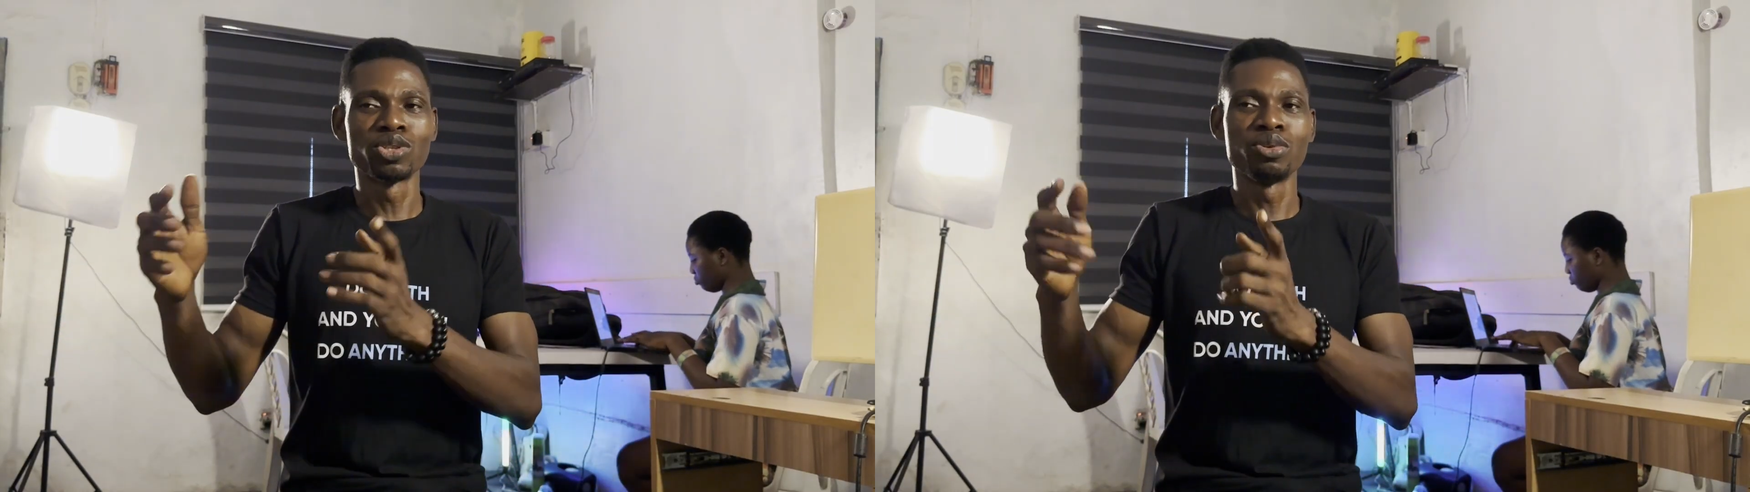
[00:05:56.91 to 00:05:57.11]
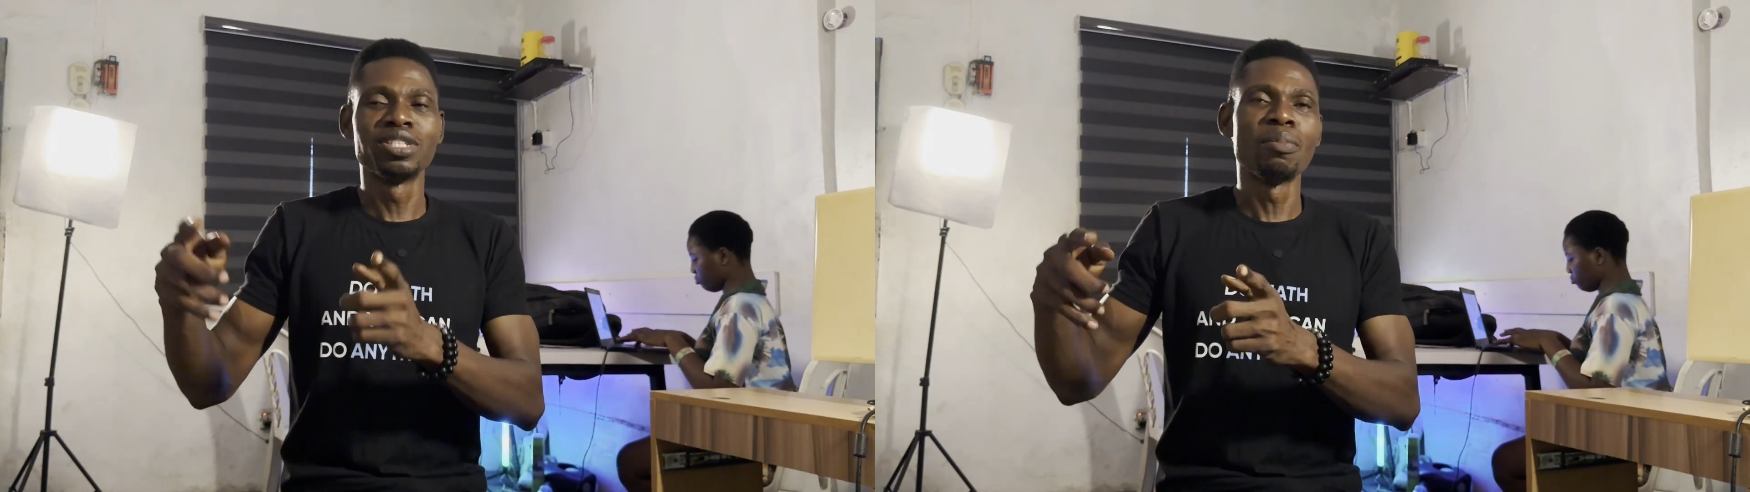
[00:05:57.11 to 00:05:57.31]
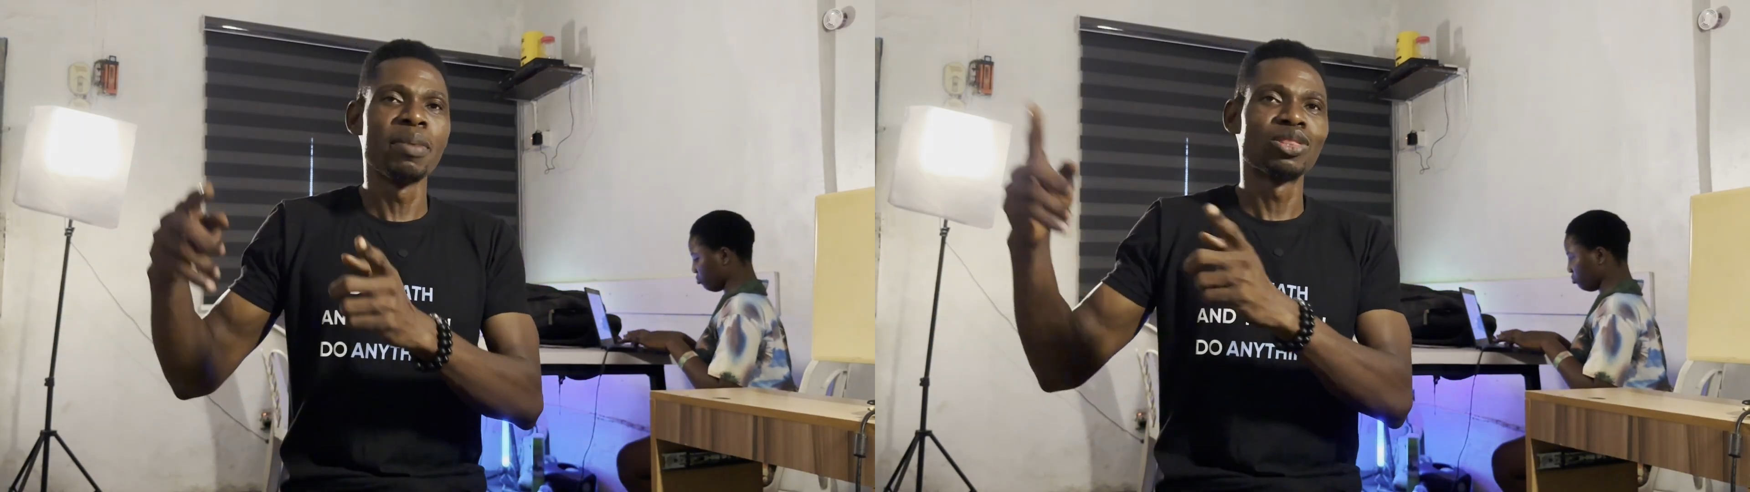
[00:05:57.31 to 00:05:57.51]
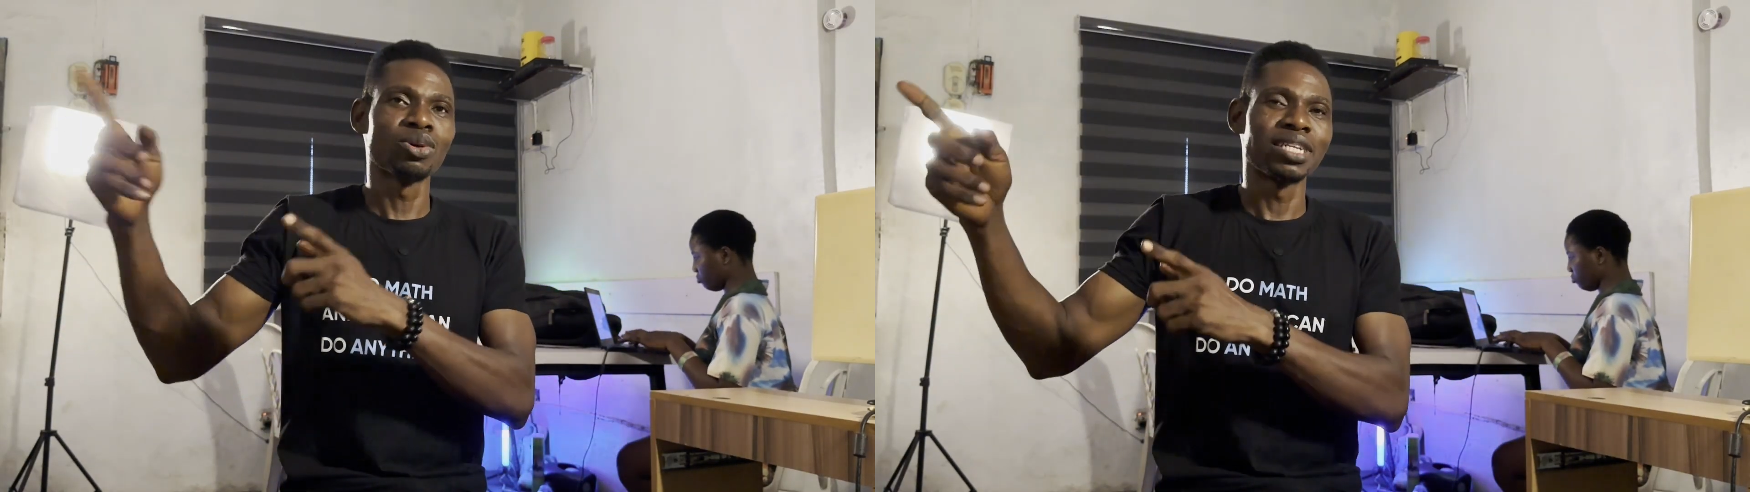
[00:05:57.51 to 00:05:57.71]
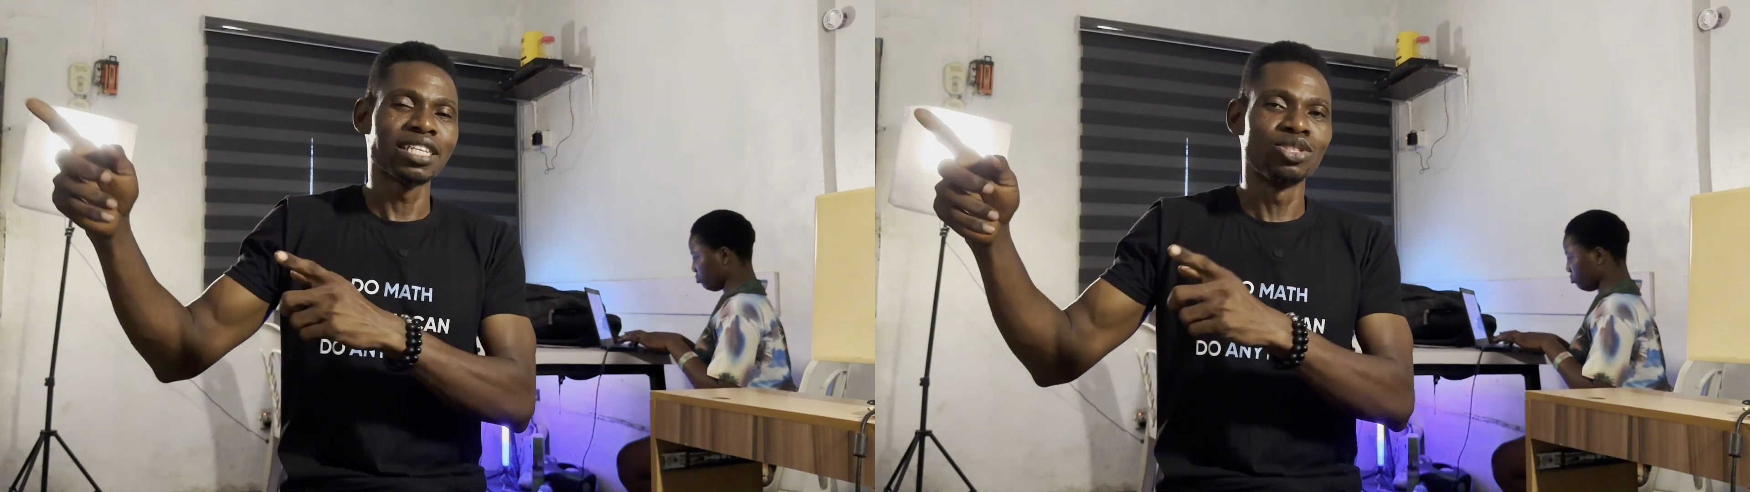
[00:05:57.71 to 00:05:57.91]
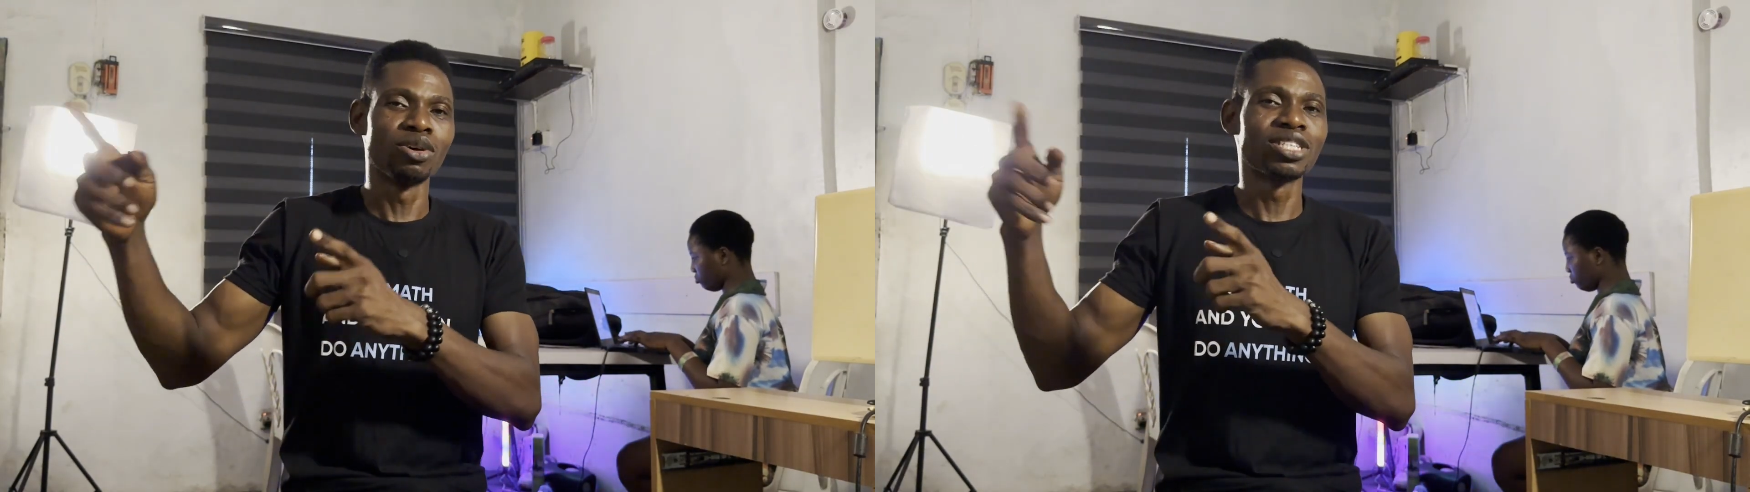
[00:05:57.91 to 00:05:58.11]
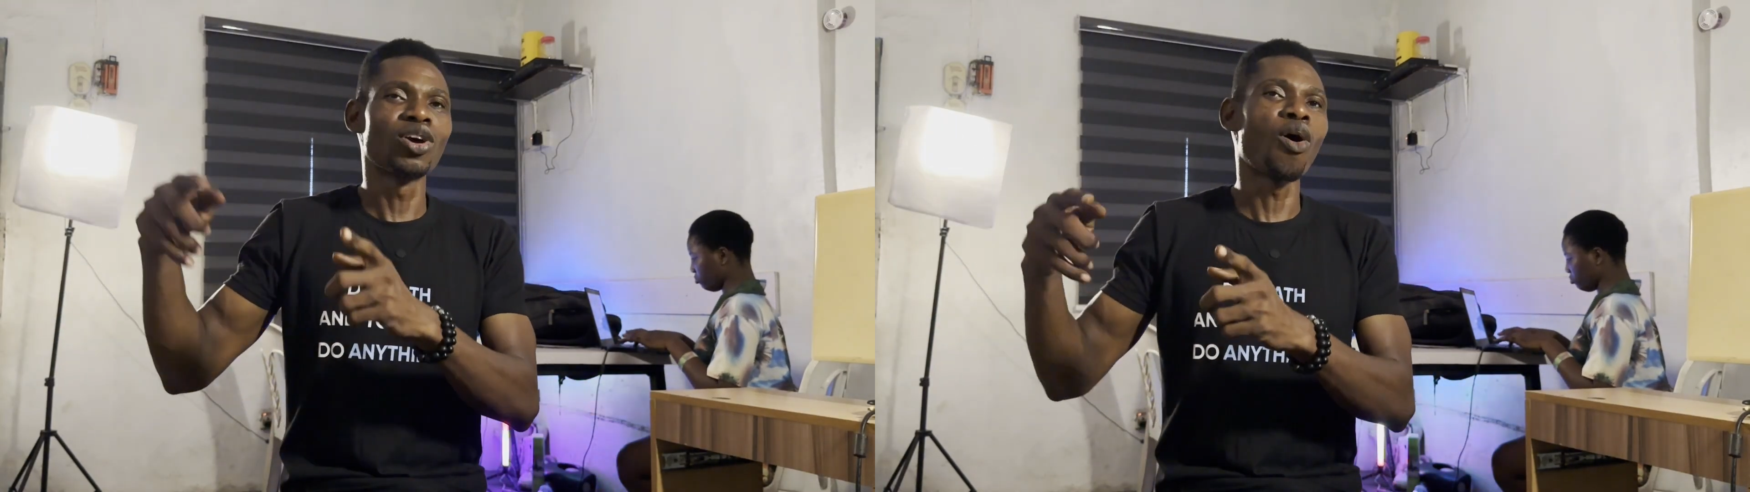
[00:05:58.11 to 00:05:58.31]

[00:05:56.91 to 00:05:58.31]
to use a method that doesn't